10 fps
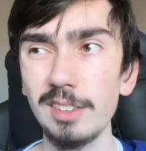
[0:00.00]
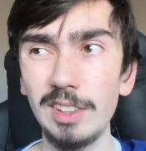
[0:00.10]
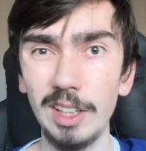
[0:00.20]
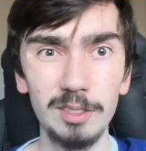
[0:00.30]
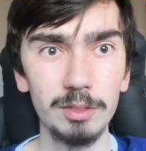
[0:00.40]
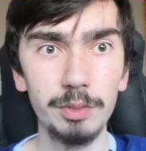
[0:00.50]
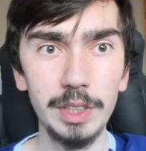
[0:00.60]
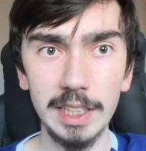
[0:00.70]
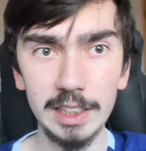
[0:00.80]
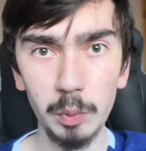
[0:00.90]
Didn't
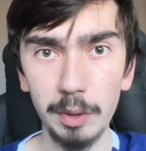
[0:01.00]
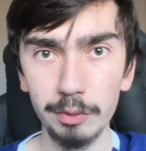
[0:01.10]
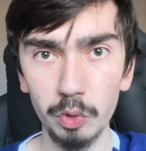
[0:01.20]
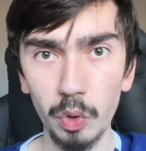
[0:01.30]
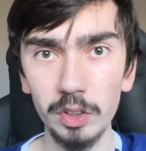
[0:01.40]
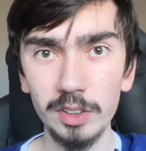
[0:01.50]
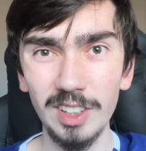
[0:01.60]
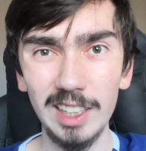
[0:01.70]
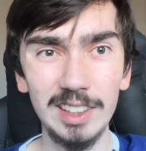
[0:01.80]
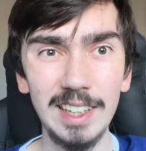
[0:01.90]
feel any withdrawal.
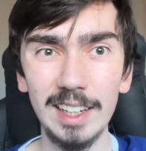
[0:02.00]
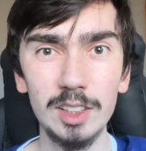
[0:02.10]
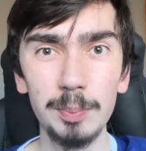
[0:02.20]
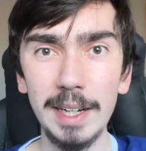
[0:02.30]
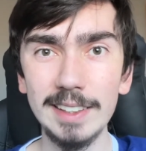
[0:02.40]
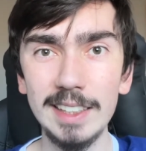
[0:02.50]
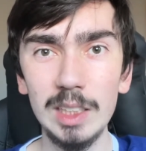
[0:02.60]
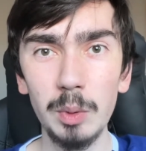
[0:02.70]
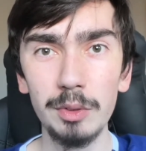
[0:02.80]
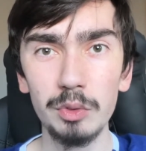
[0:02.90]
I didn't expect any
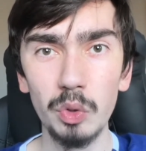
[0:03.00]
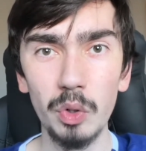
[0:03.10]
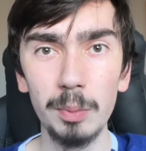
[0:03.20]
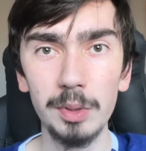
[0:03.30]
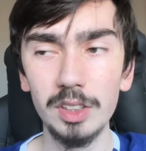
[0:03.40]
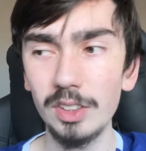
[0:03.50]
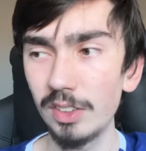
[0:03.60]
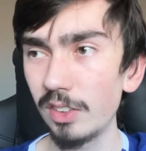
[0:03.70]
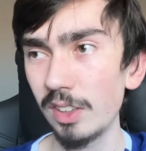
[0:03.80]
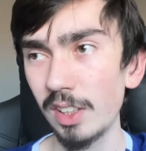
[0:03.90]
withdrawal
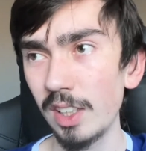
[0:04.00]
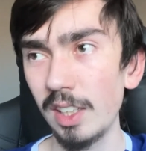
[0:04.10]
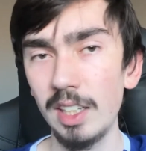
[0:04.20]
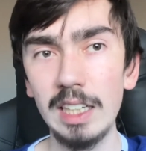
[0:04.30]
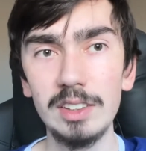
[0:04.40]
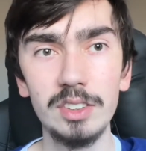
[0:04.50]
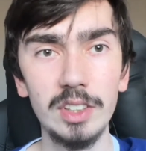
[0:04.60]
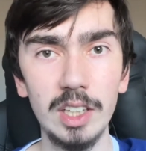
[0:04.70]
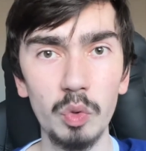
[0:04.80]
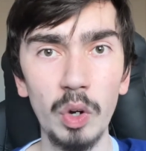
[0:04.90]
because it's
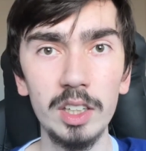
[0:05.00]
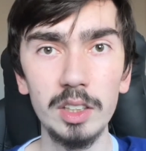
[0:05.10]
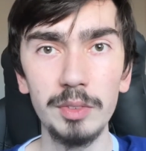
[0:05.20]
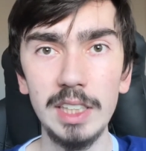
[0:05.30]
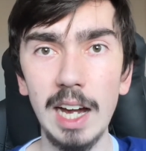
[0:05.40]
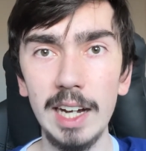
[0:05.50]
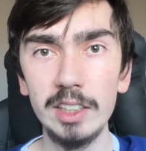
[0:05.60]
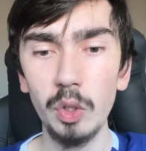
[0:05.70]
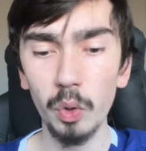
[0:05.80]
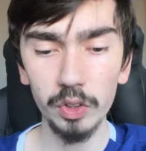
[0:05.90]
still a relatively high
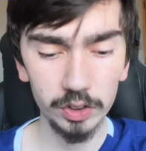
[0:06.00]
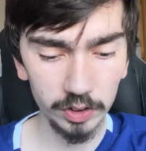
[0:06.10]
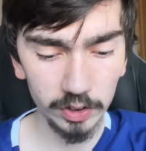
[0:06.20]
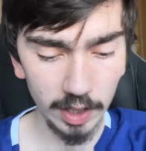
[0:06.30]
dose.